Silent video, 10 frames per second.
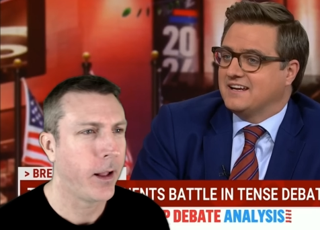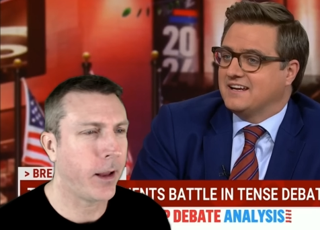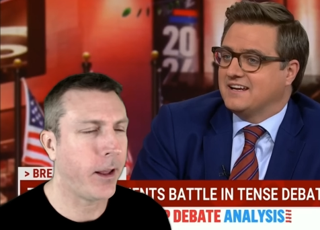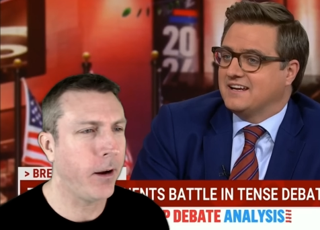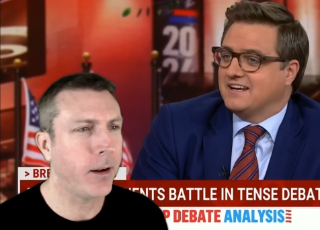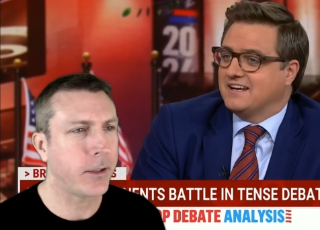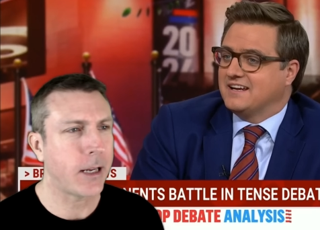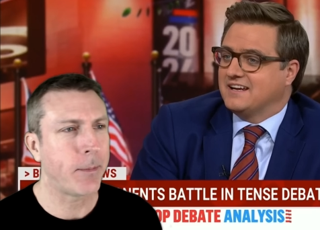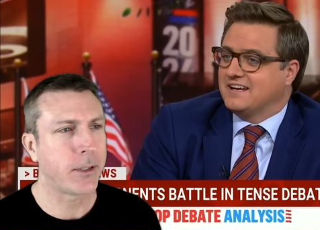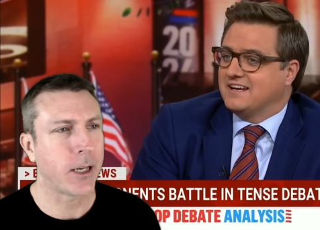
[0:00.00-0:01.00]
Speaker 1: And here is
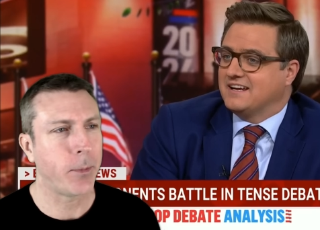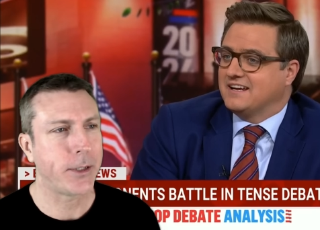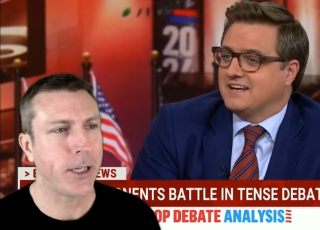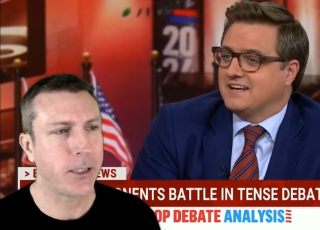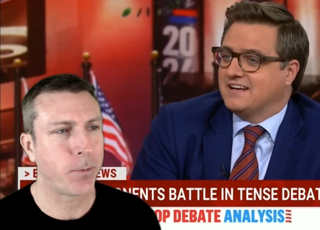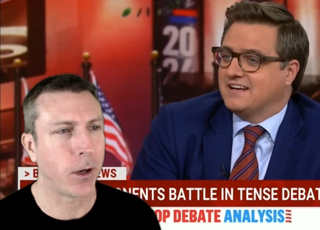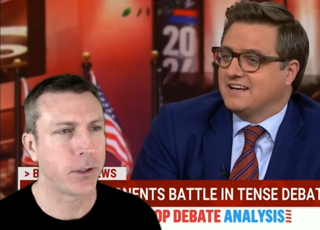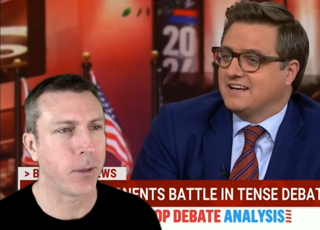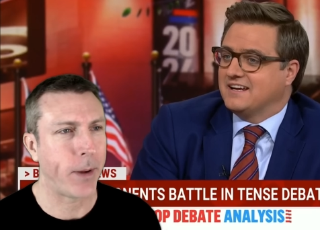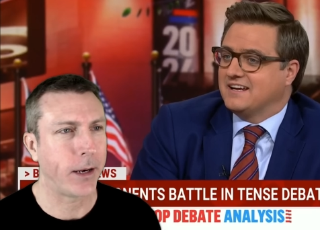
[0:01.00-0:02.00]
MSNBC's
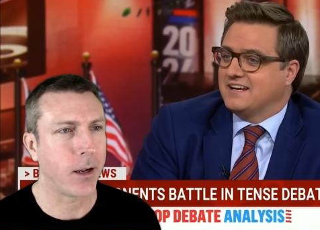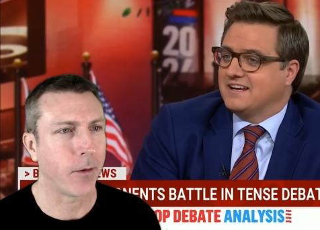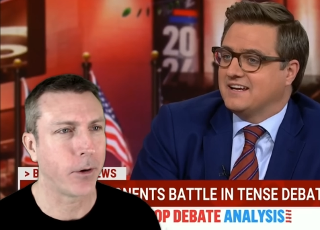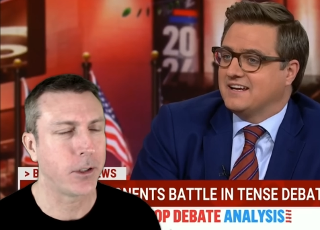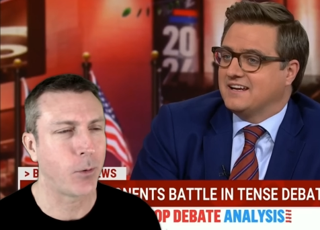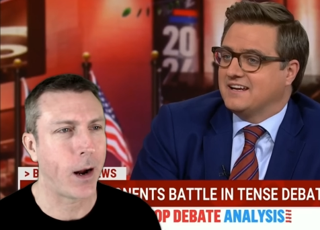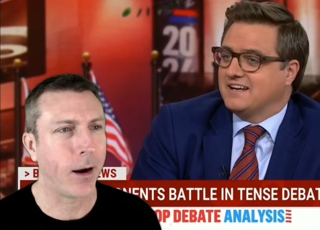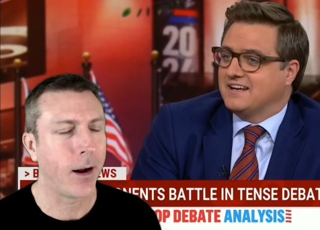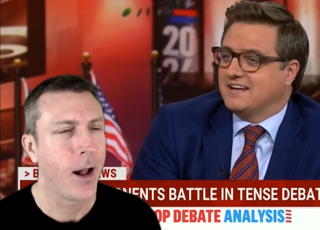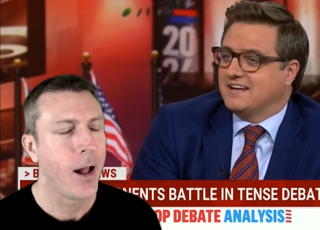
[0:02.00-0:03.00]
post debate coverage
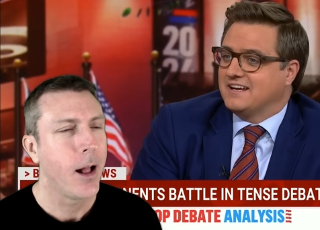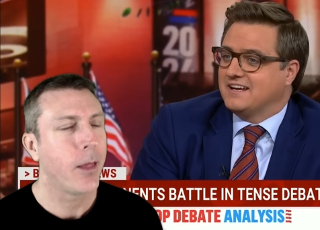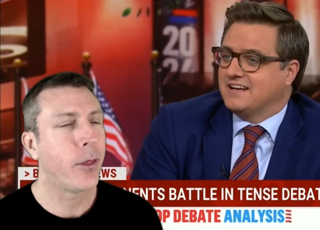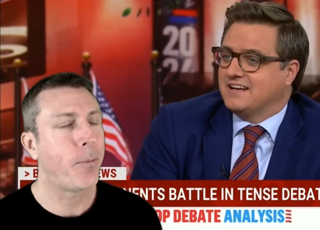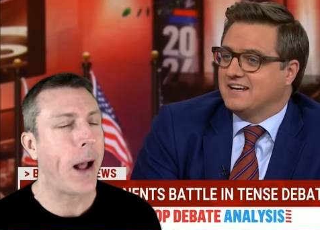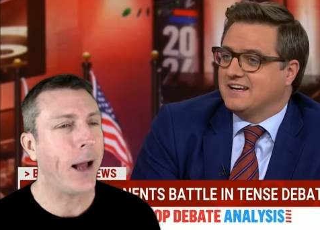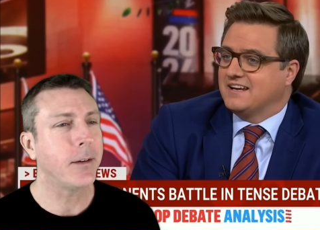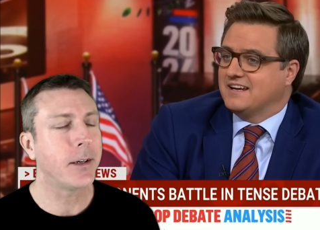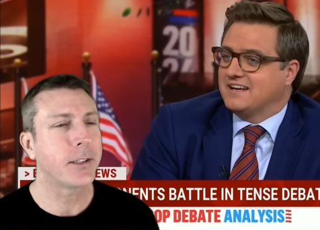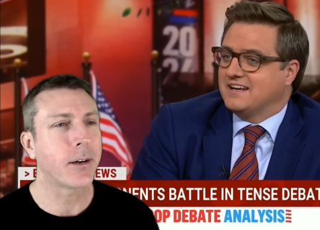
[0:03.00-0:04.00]
where the
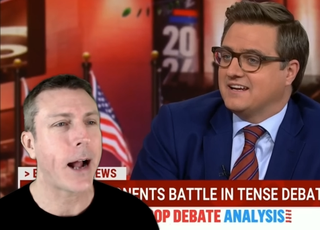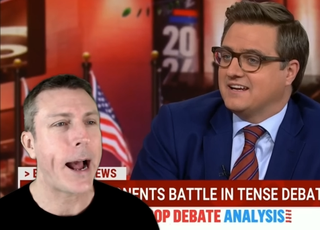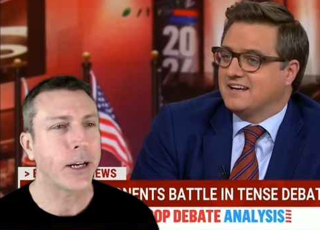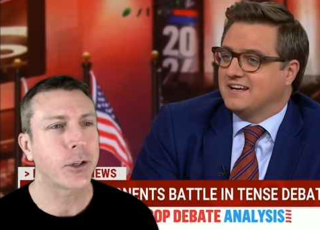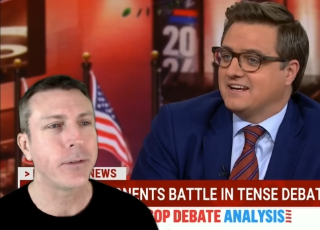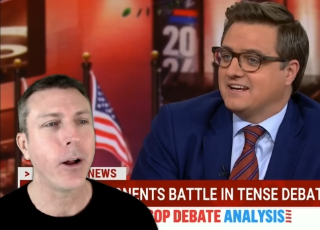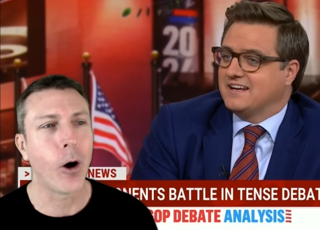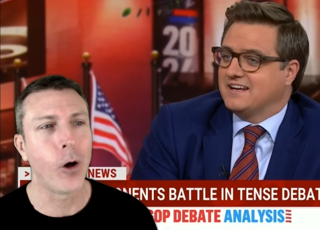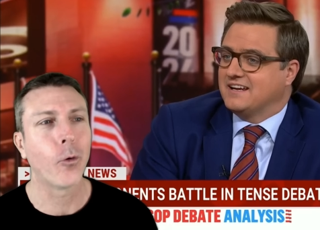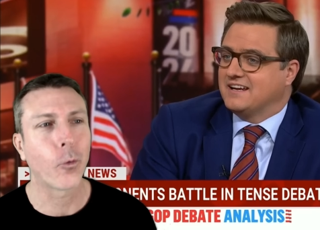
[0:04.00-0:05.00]
panelists are actually
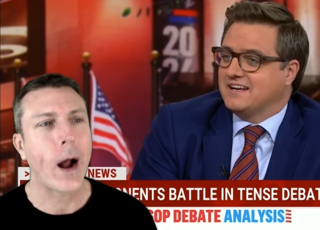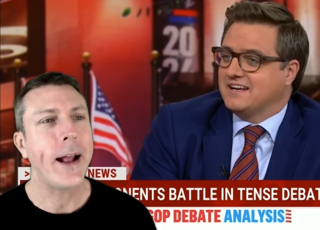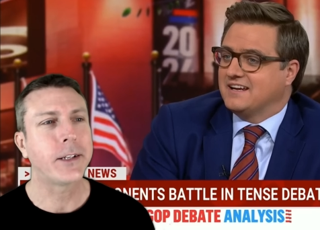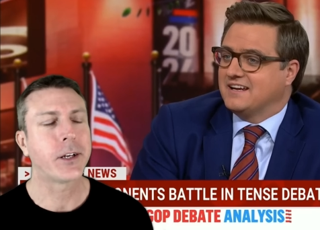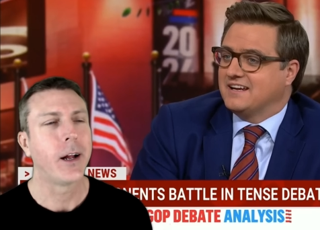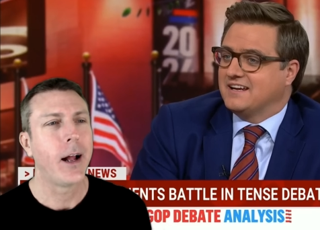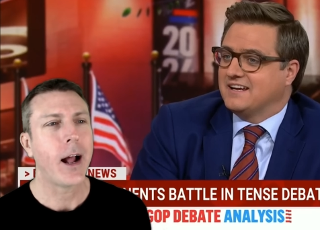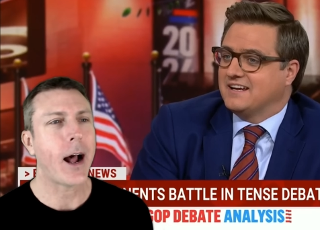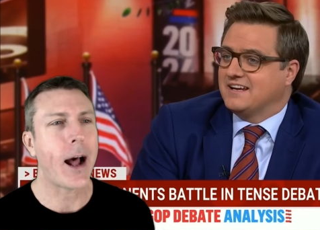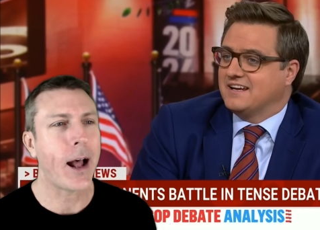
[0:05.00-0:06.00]
all right.
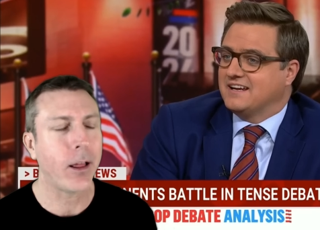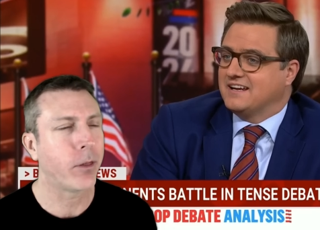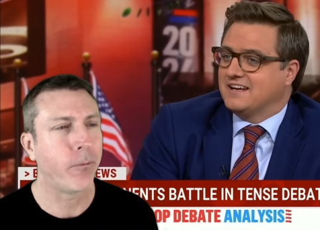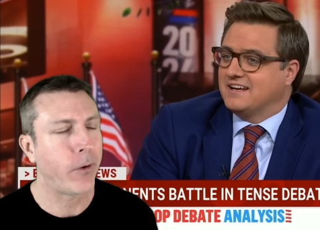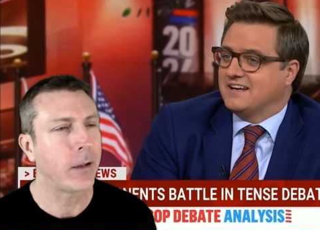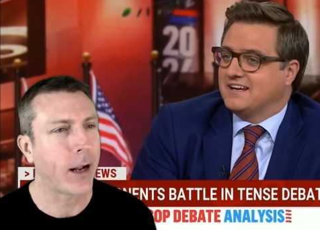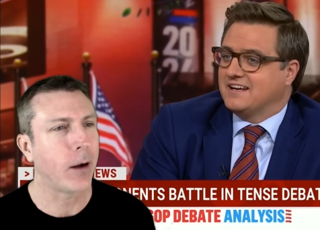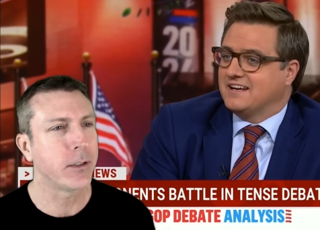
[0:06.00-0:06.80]
I felt like I